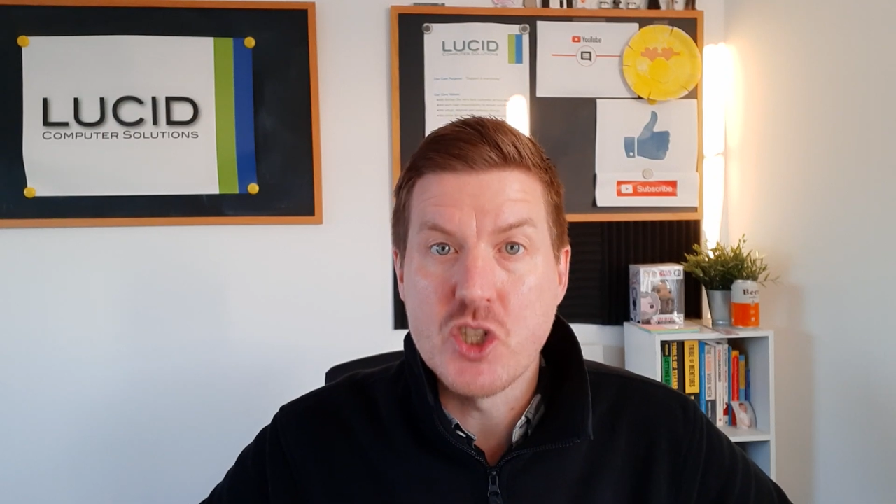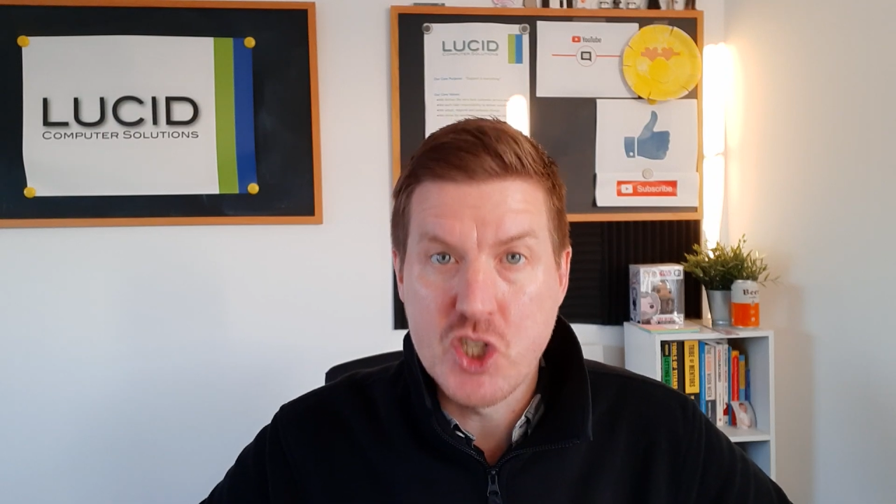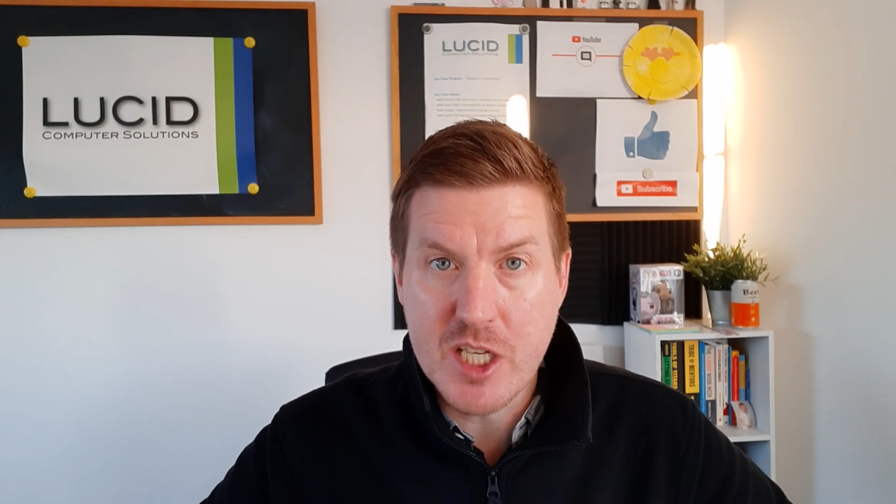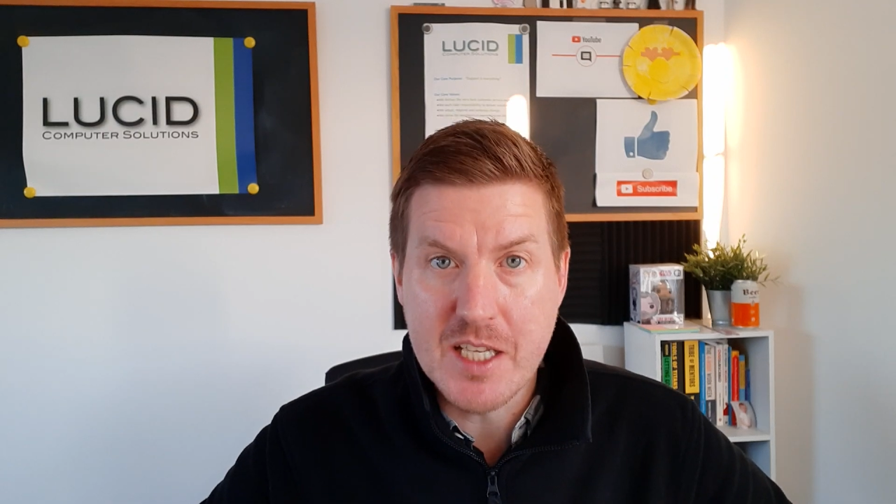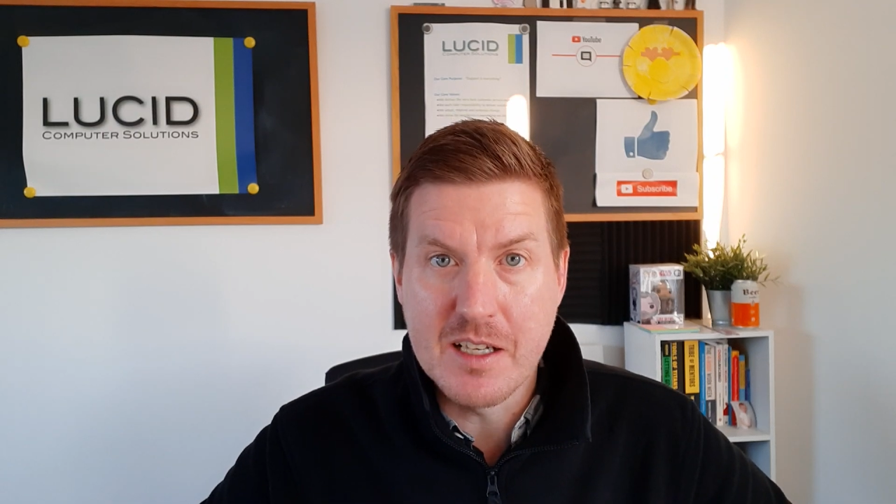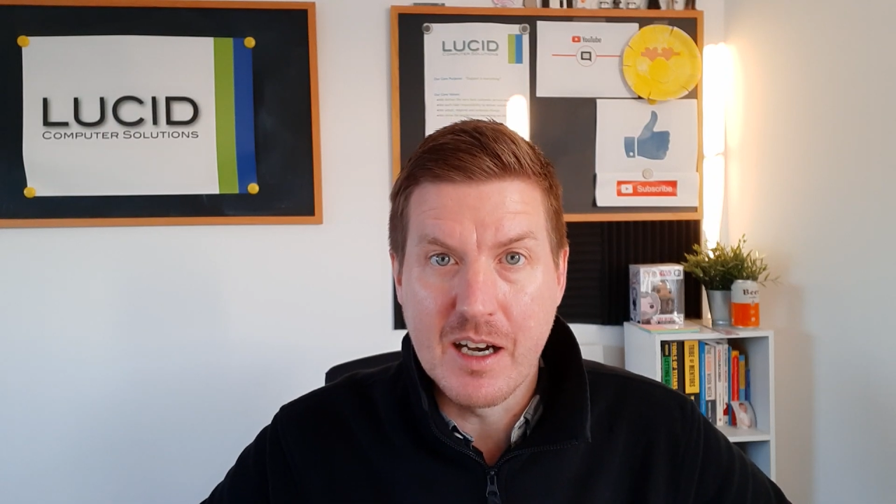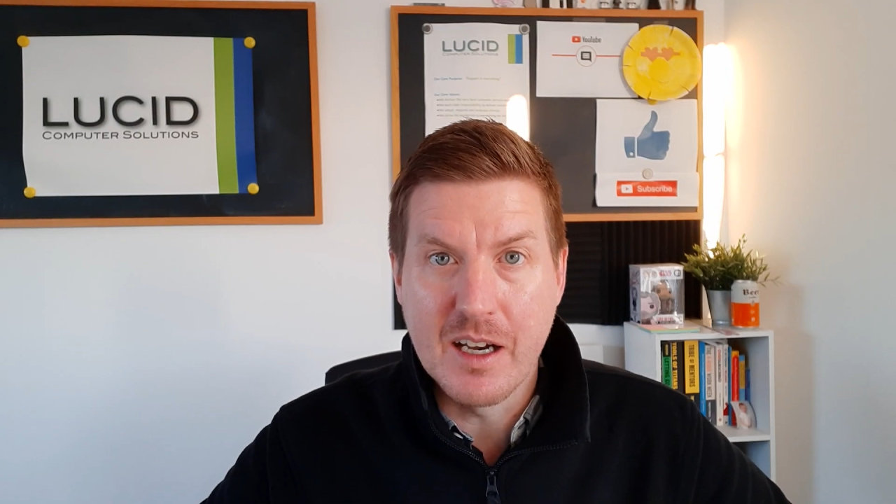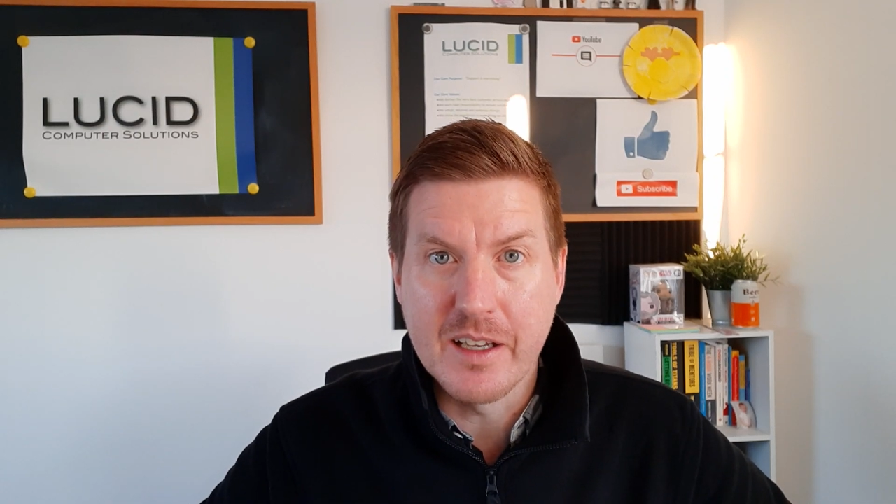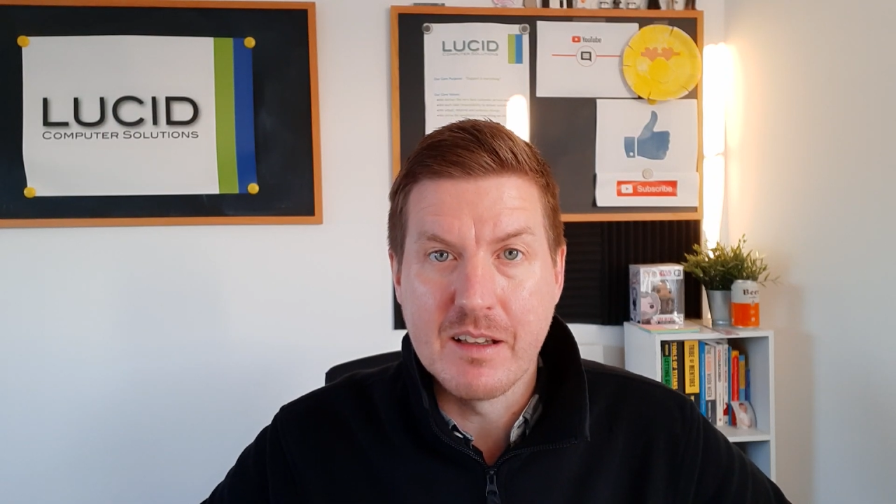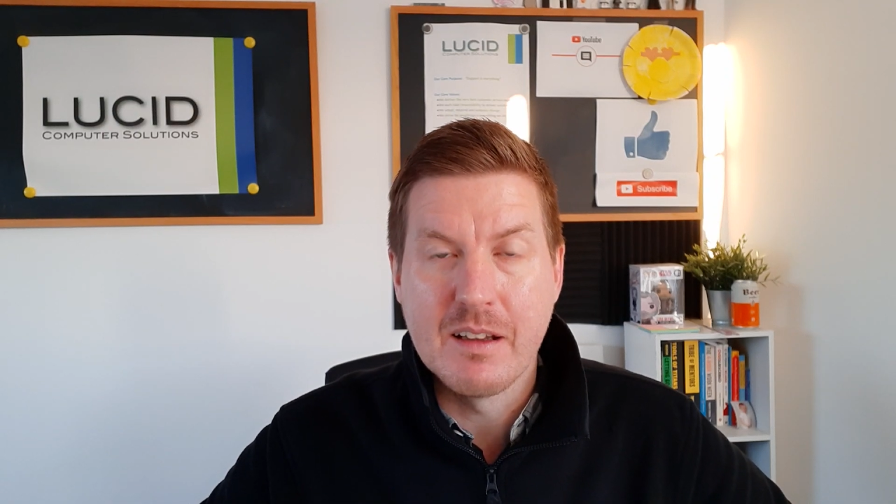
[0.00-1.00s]

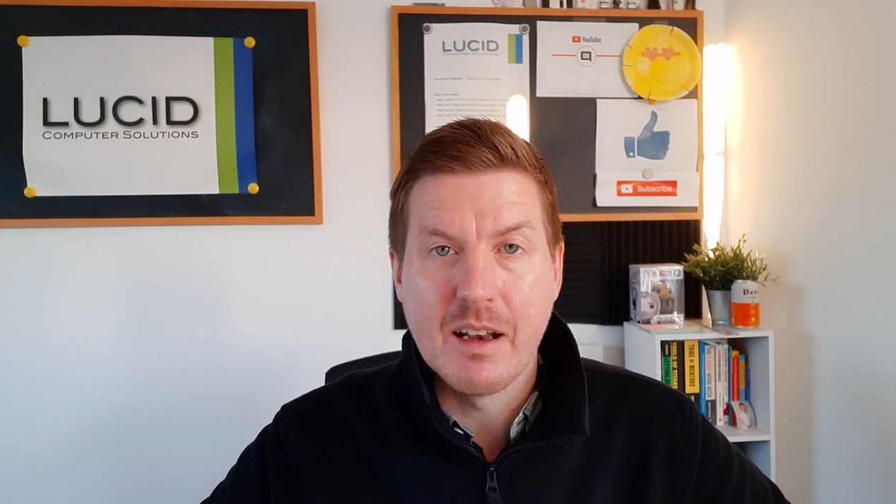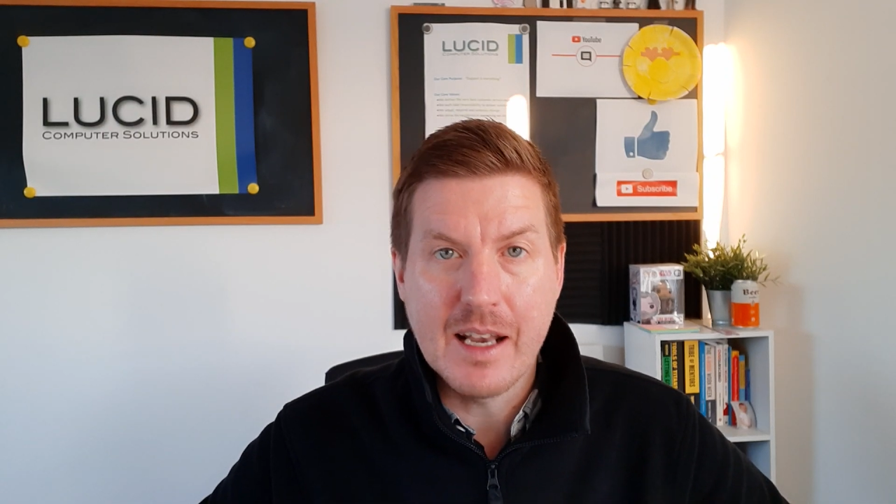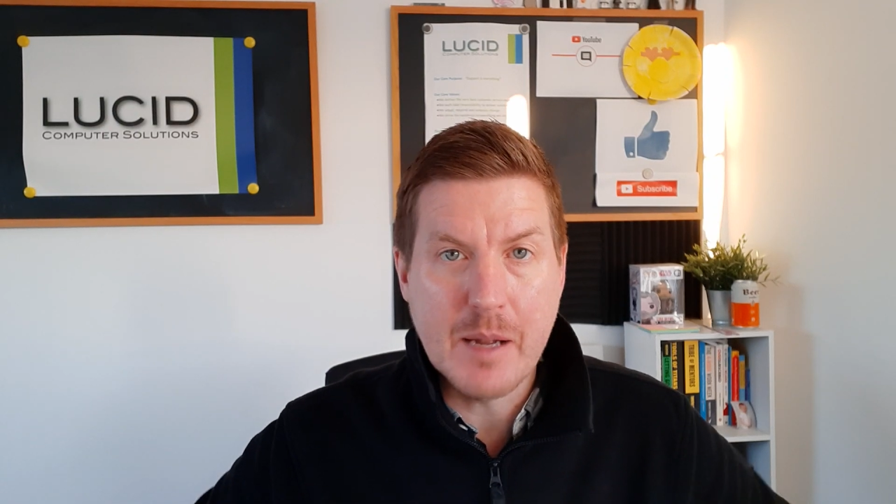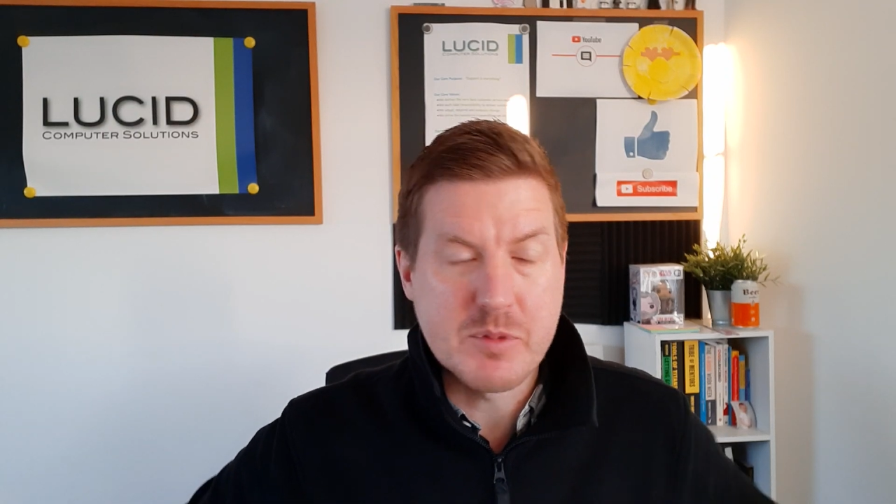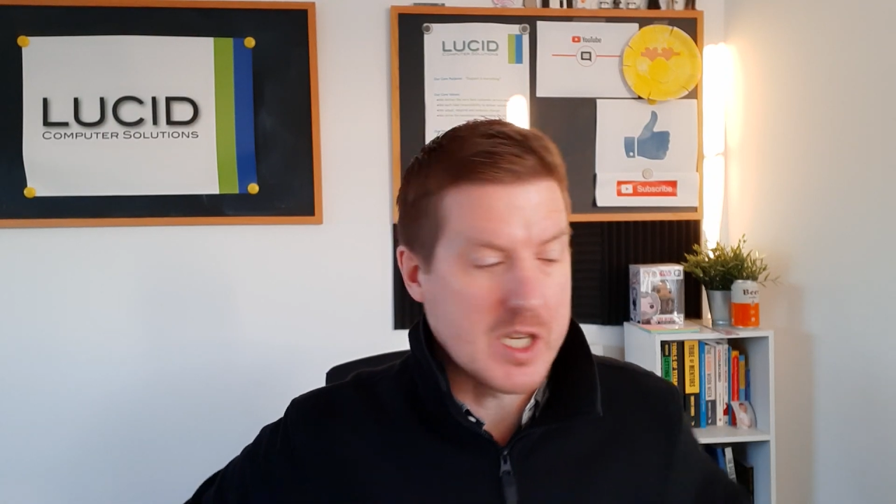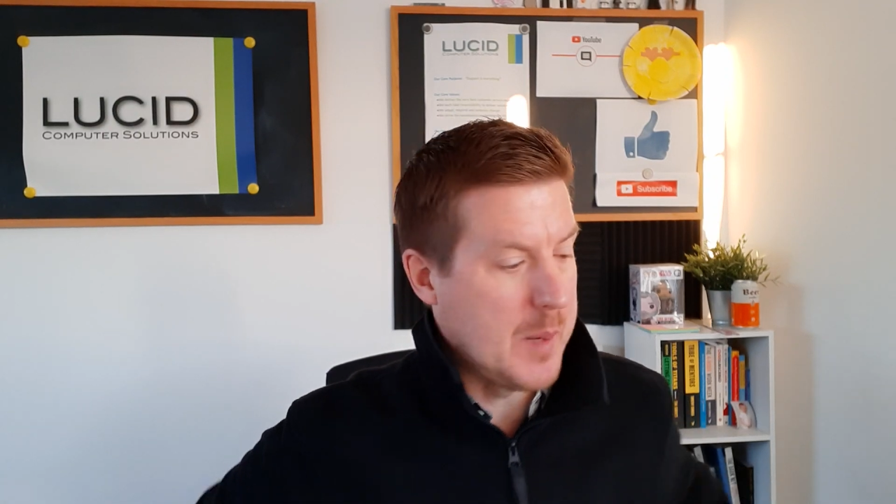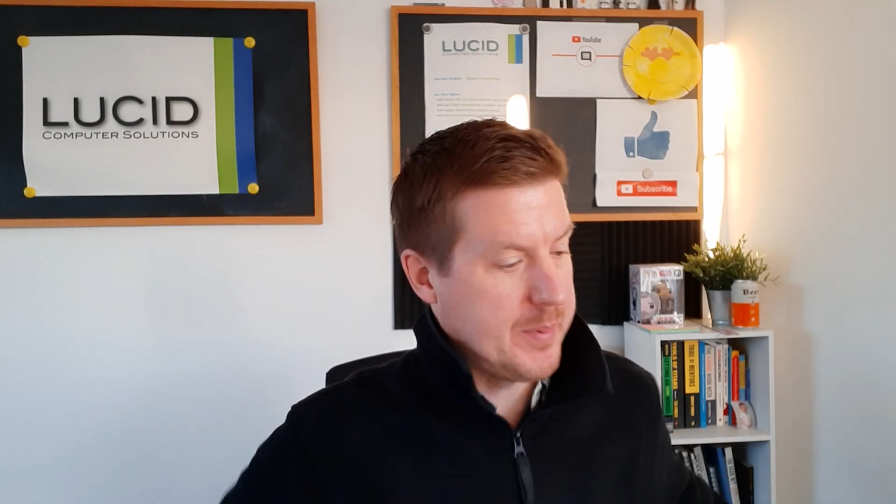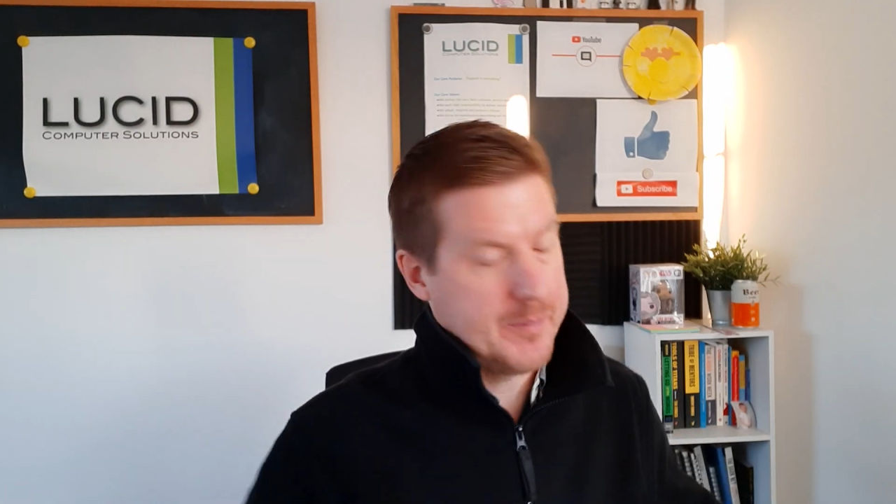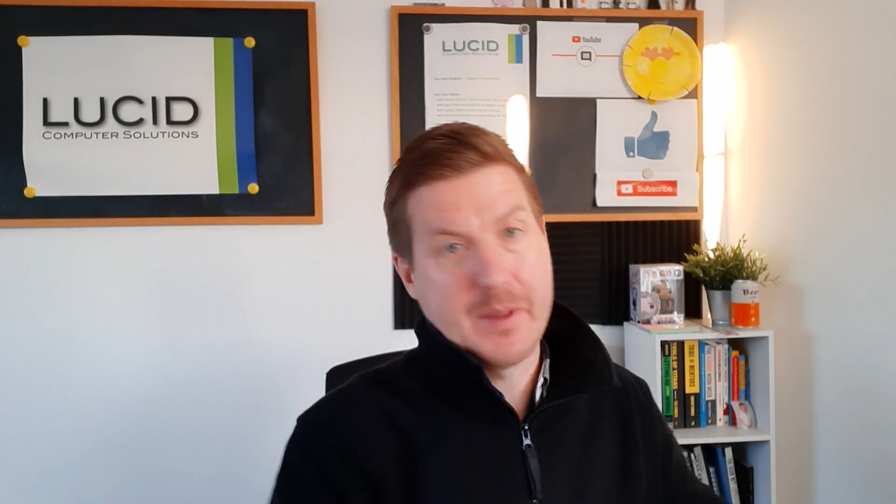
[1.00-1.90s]
G9 laptop.